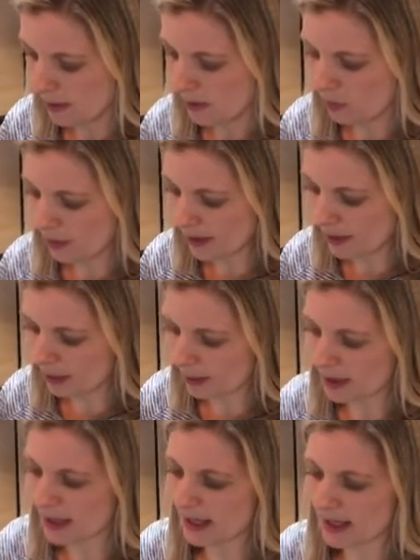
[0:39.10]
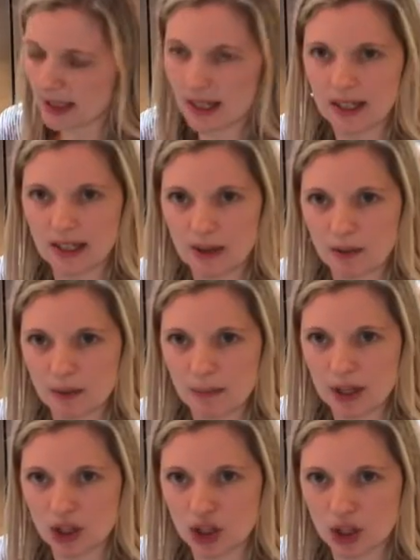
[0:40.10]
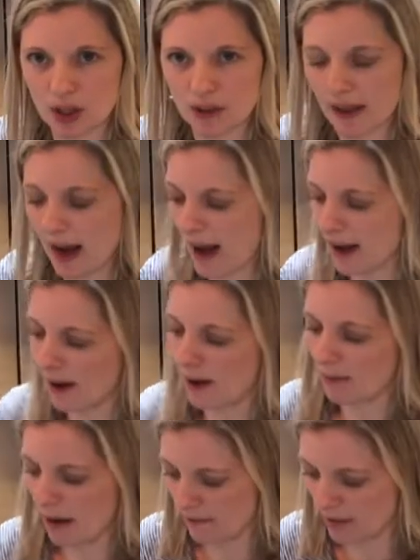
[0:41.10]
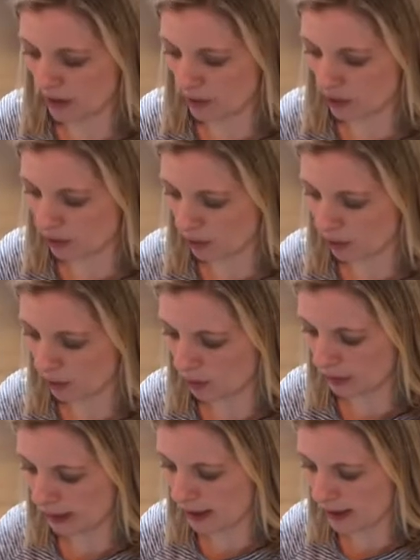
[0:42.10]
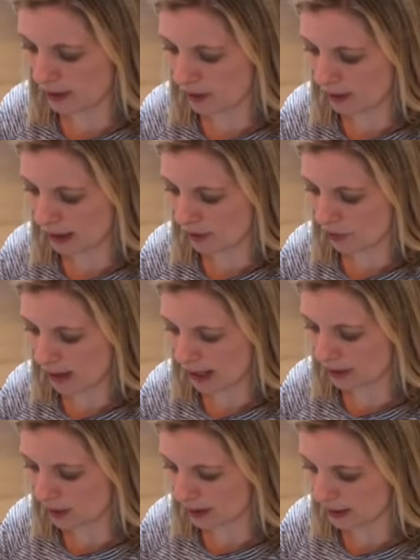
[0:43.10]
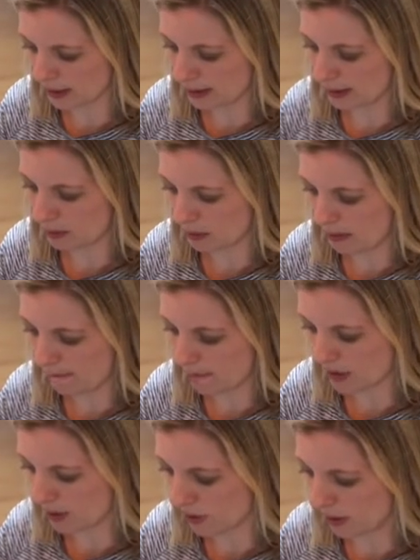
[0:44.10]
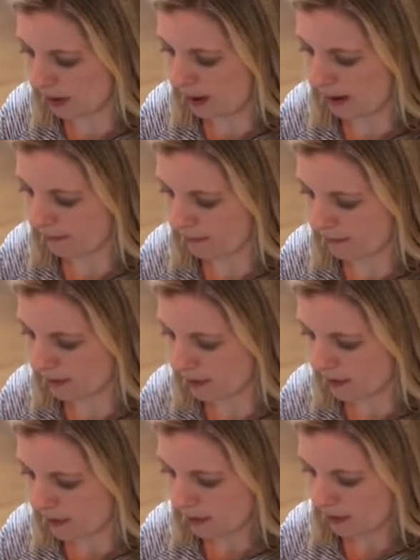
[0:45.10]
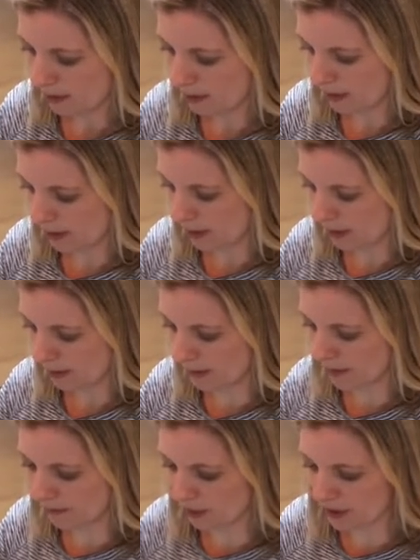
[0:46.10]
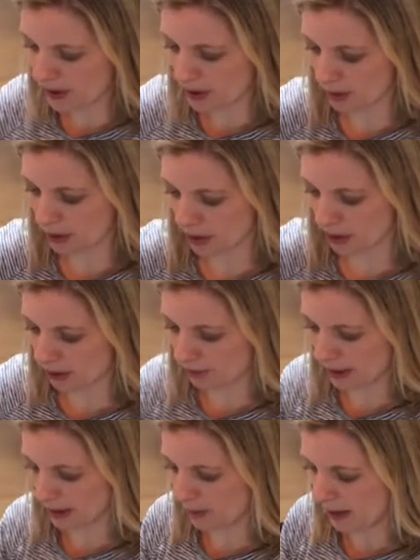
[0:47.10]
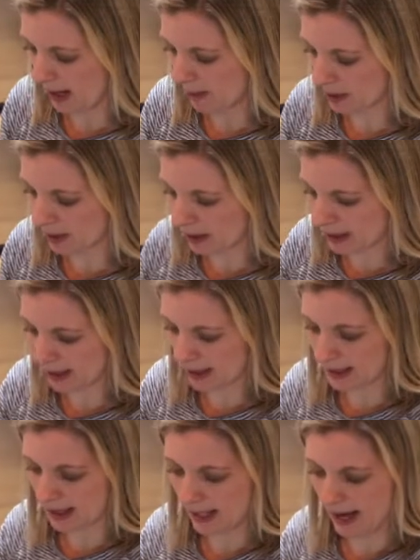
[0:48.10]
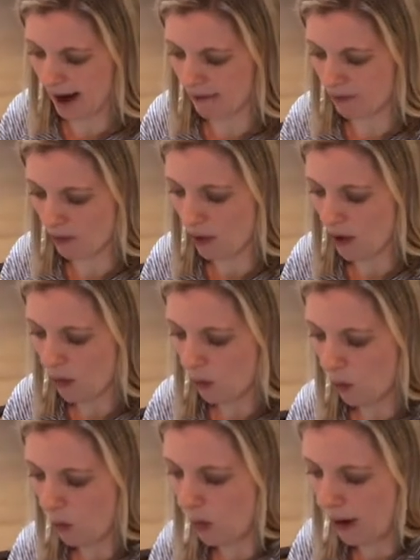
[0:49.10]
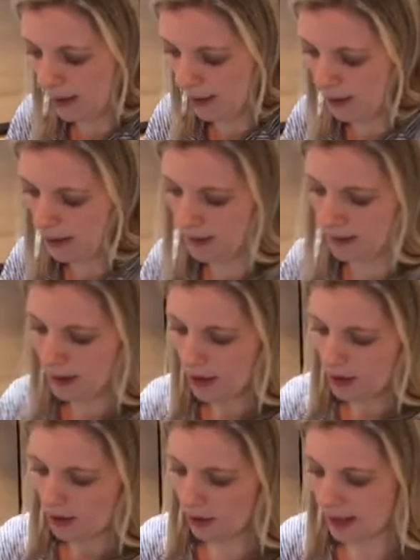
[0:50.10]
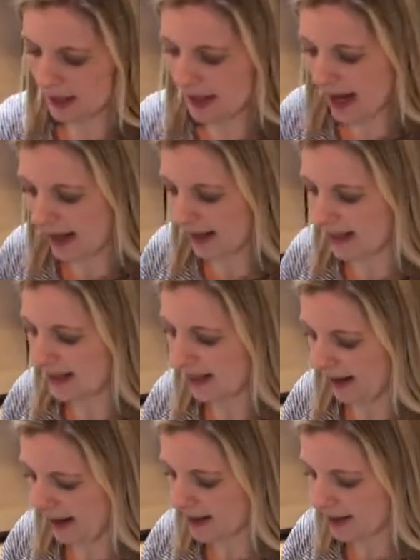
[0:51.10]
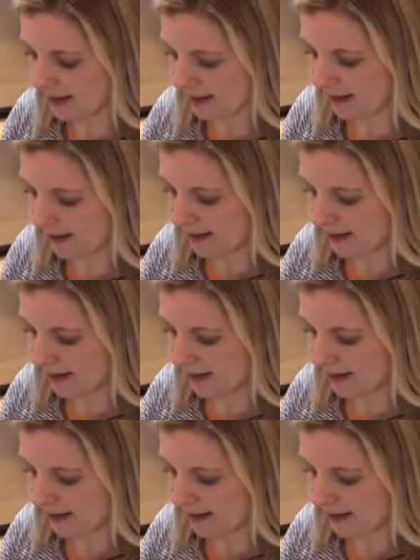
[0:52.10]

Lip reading: One thing when I'm slicing an onion, I want to make sure that my fingers are curled in so that I do not cut the tips of my fingers off. Awesome. And for this particular recipe, I'm just going to slice it in half once. So this is not a dice.